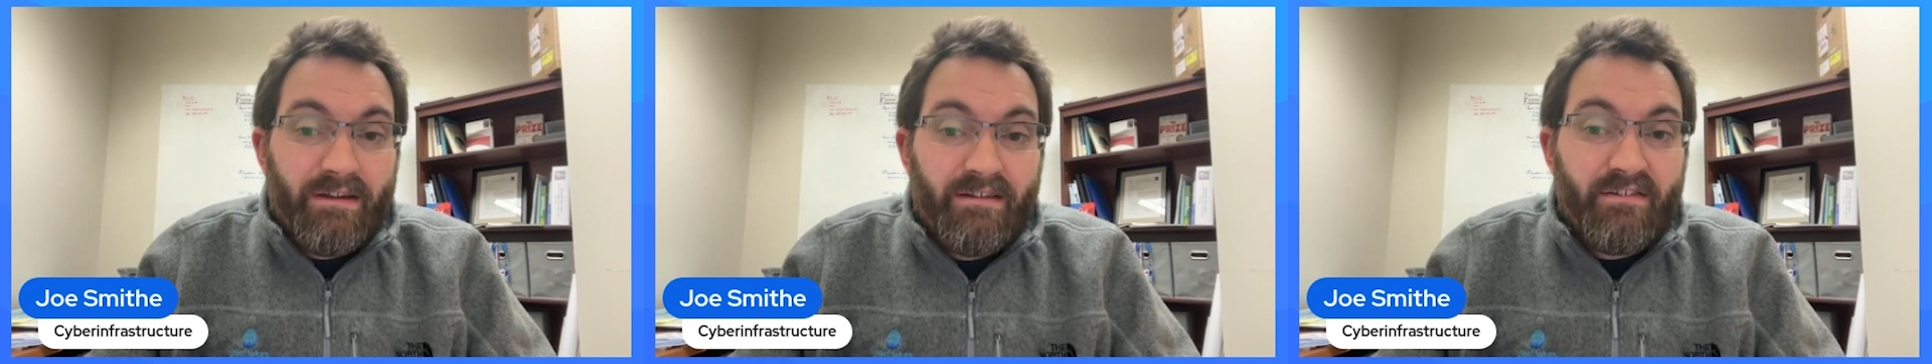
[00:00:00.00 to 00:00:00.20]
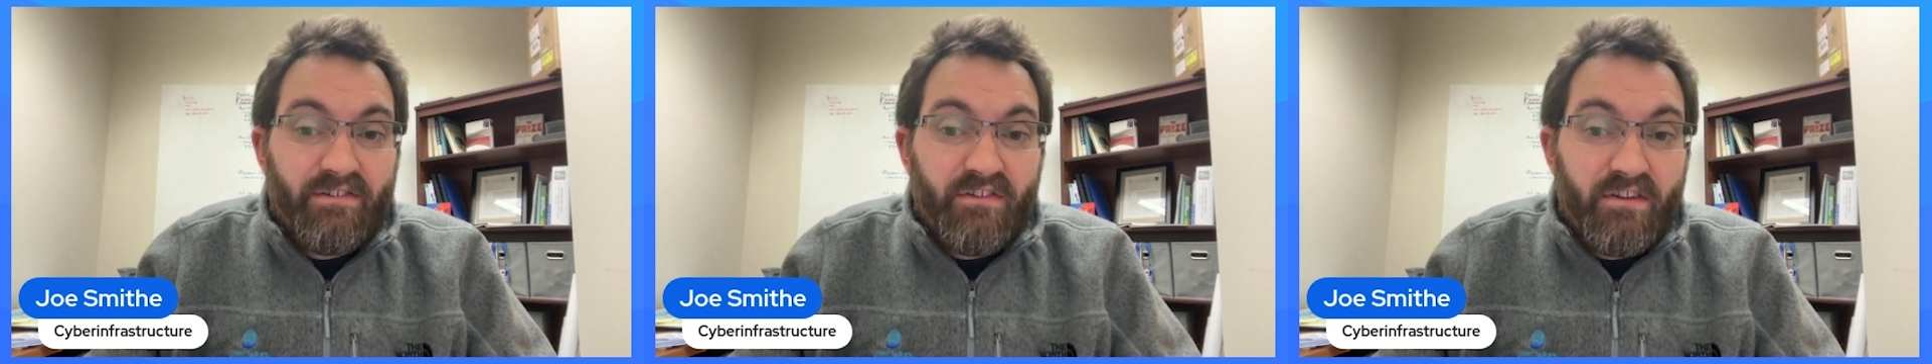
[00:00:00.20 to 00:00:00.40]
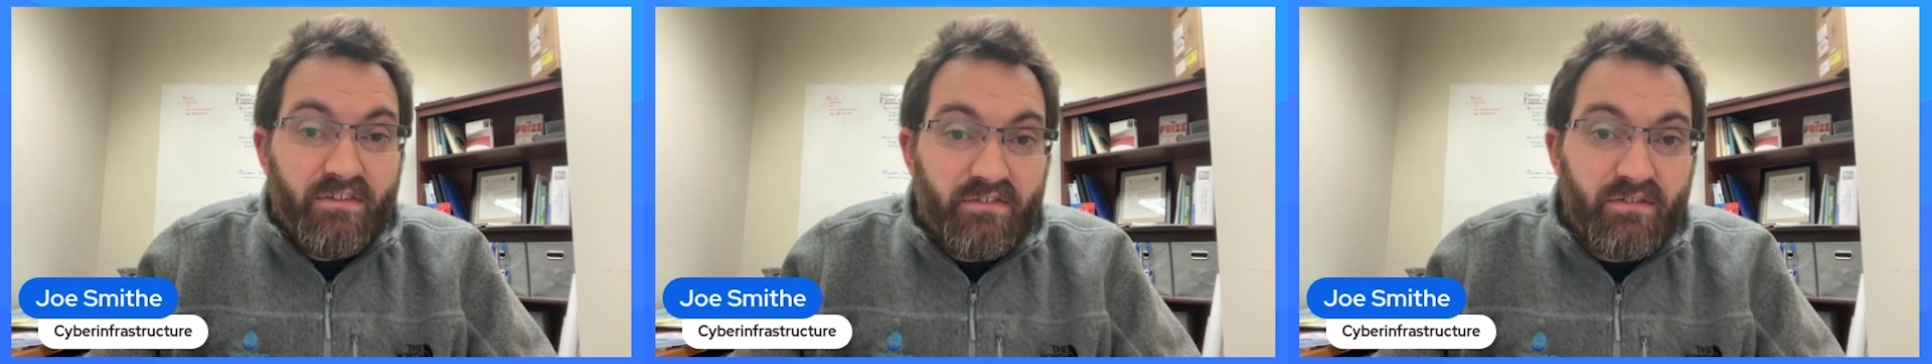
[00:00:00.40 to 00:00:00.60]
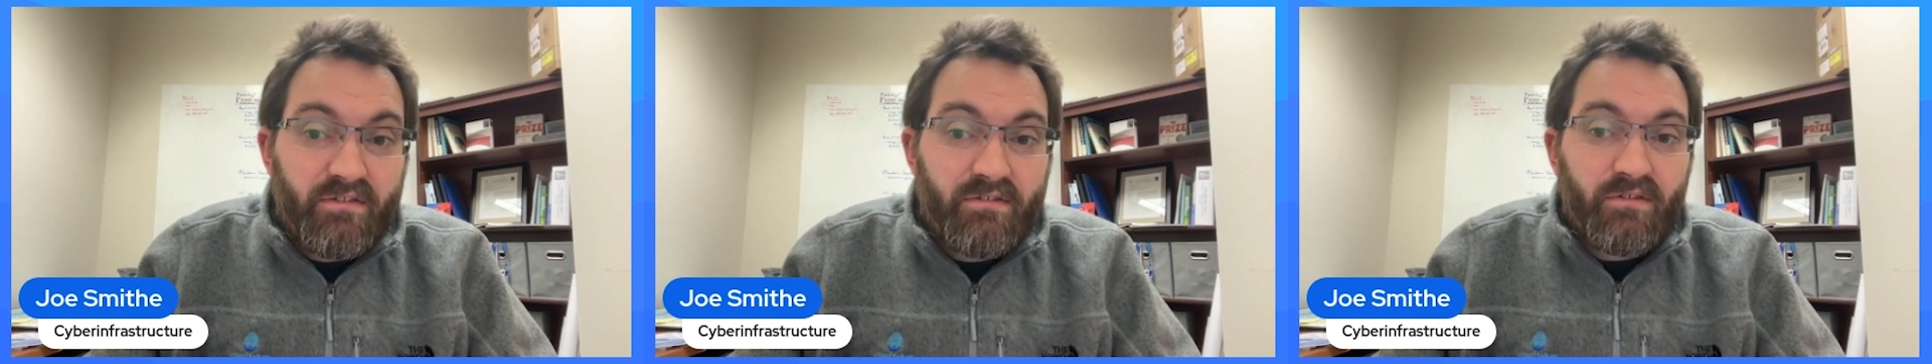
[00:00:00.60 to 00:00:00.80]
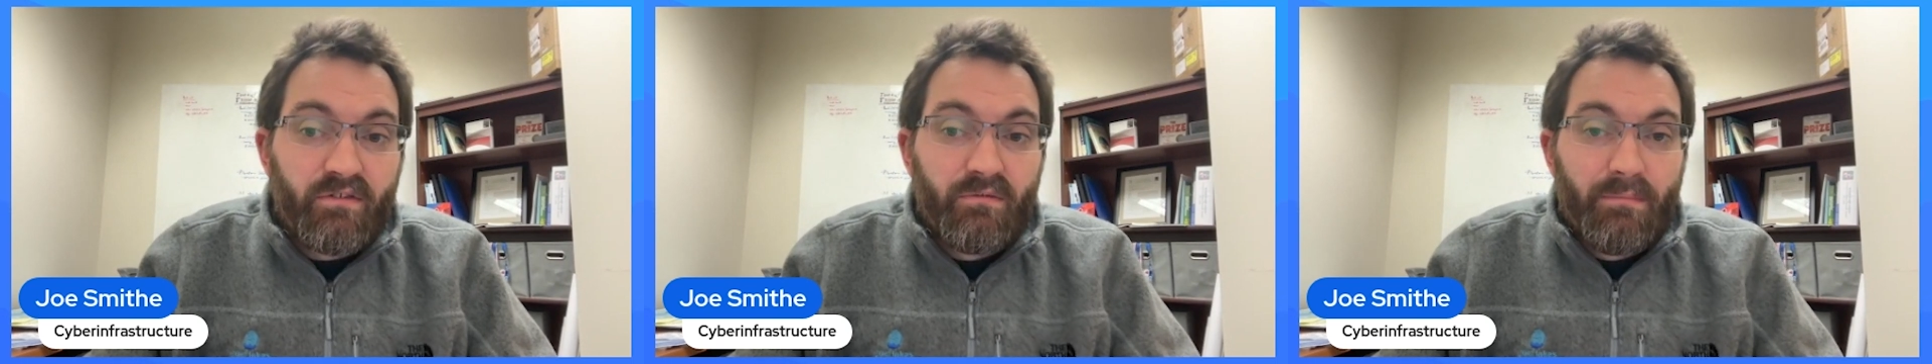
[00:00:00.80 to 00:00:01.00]
in
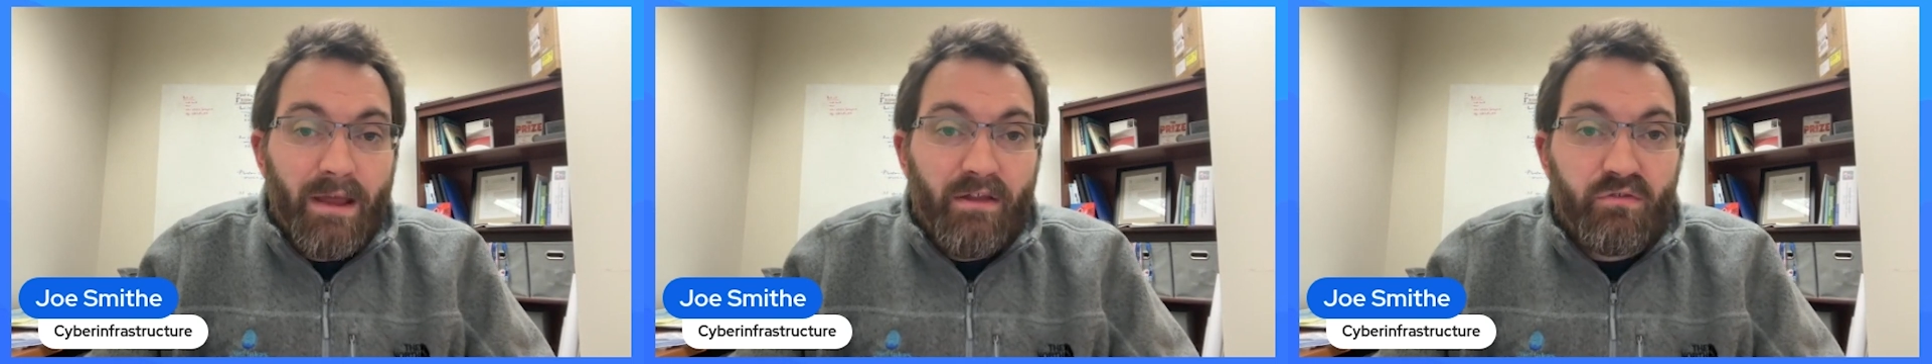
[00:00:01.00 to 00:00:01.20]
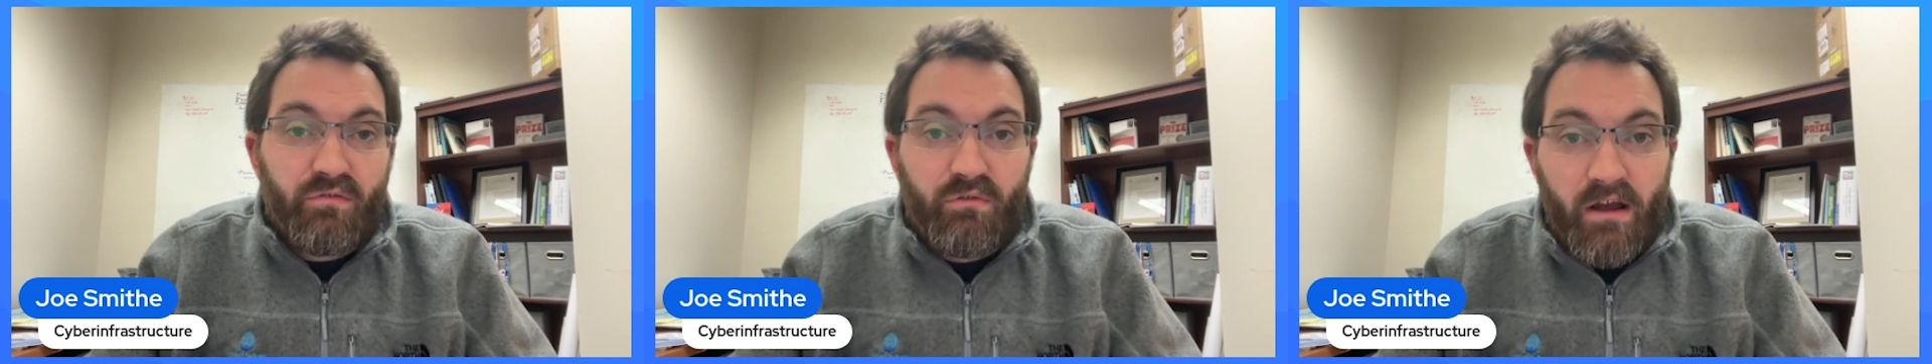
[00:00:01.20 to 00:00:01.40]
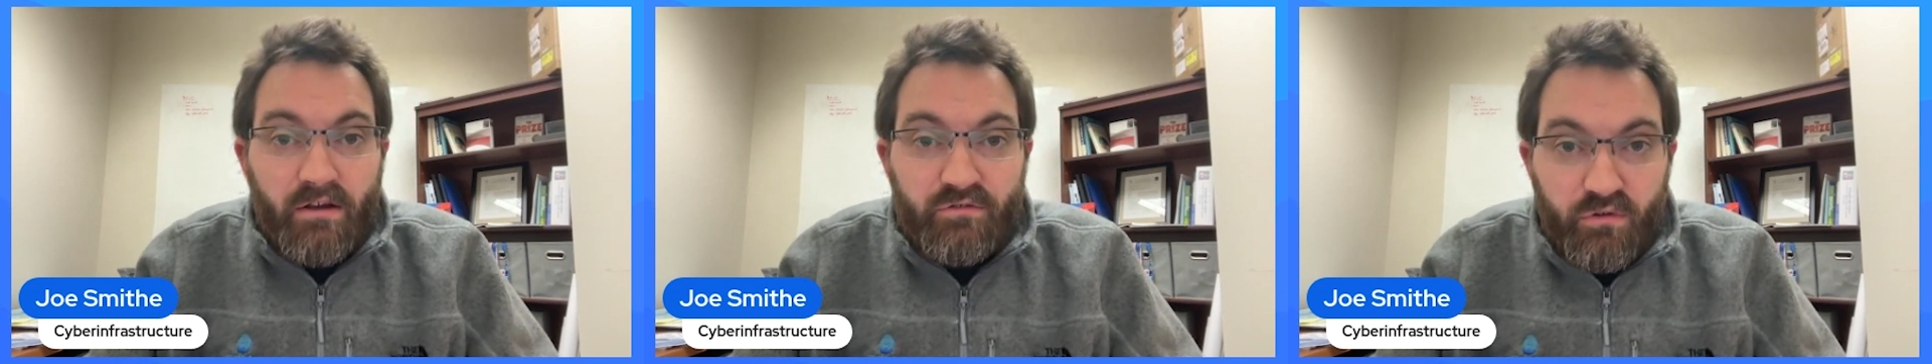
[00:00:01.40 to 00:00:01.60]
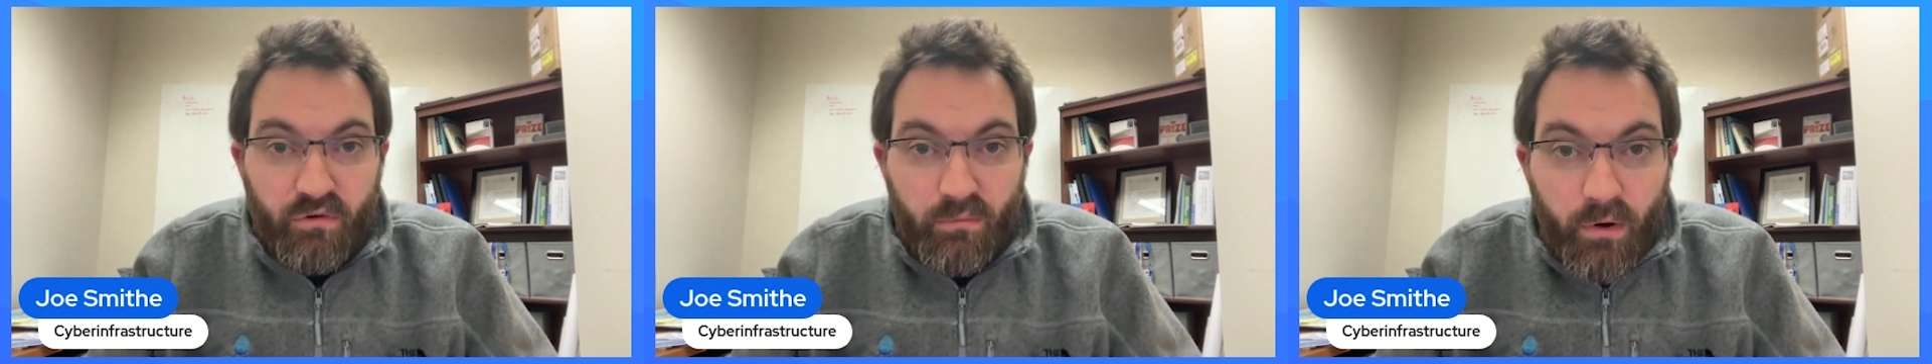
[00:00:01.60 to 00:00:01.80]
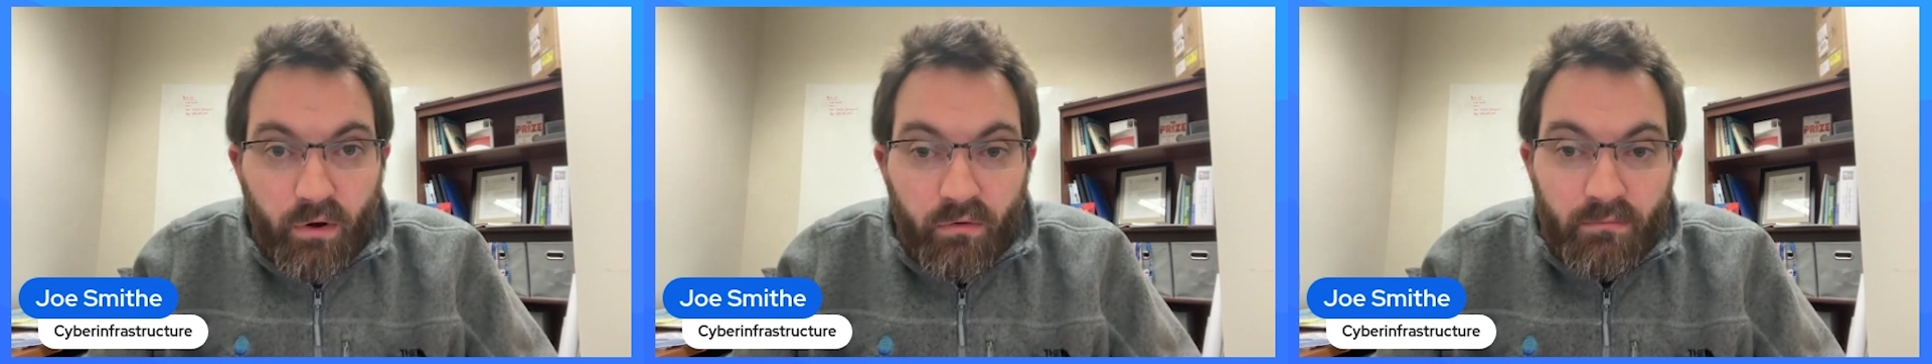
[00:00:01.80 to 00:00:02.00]
season, so May through
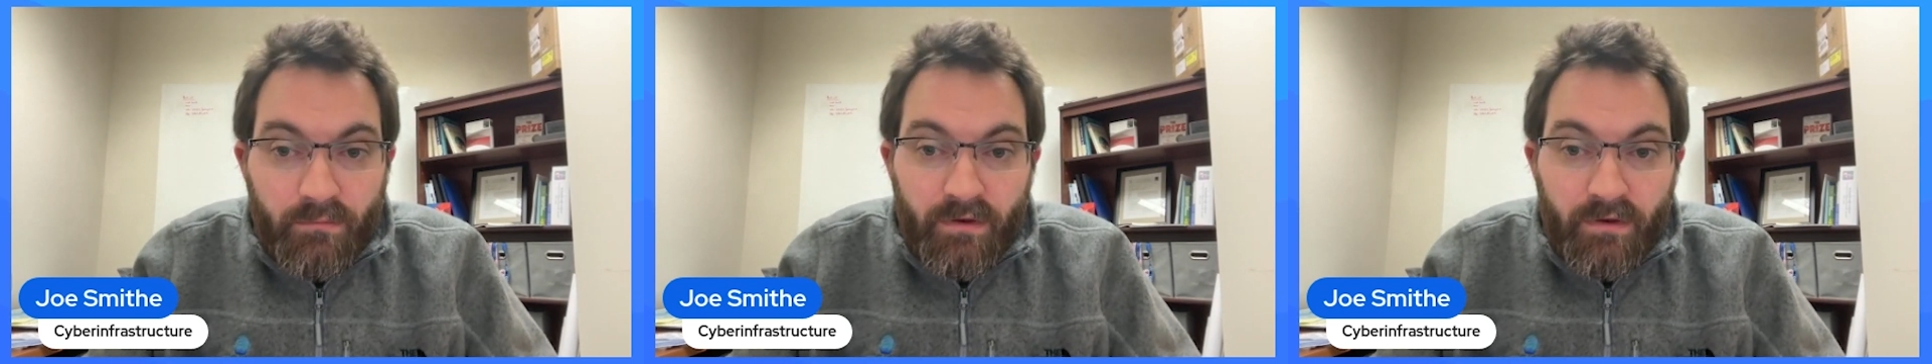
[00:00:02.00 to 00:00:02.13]
October.